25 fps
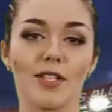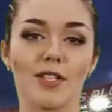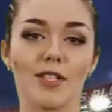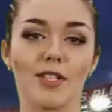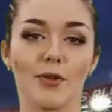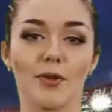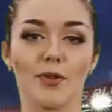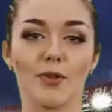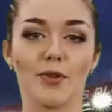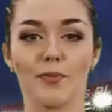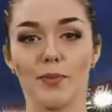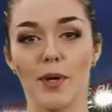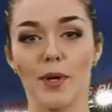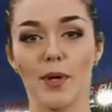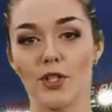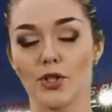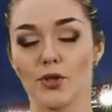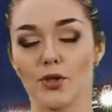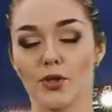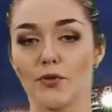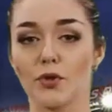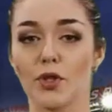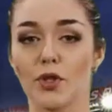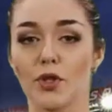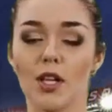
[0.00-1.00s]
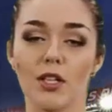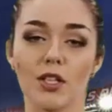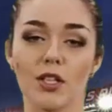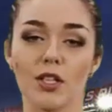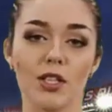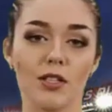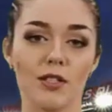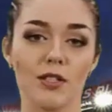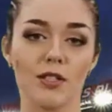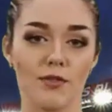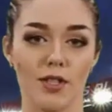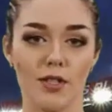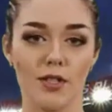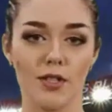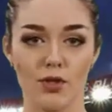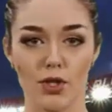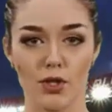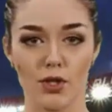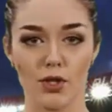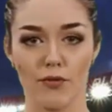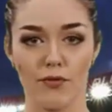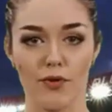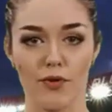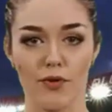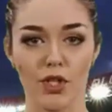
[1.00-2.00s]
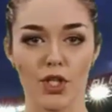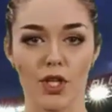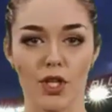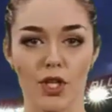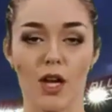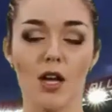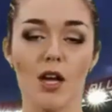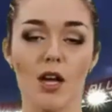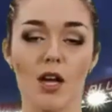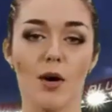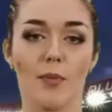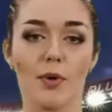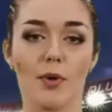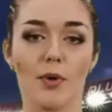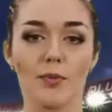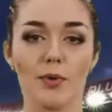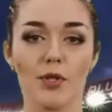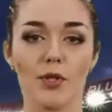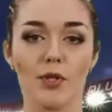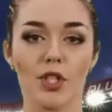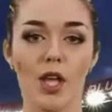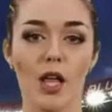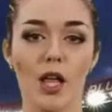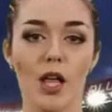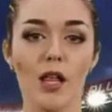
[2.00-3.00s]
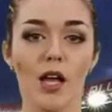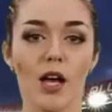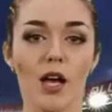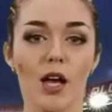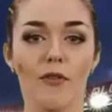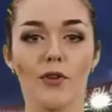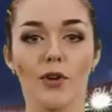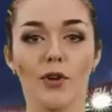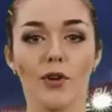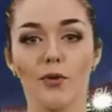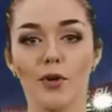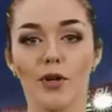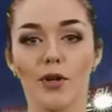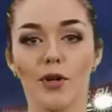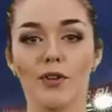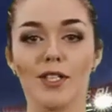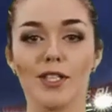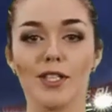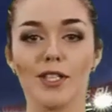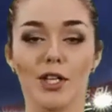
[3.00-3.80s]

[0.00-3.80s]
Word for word: Hector Bellerin echoed those thoughts on Thursday evening.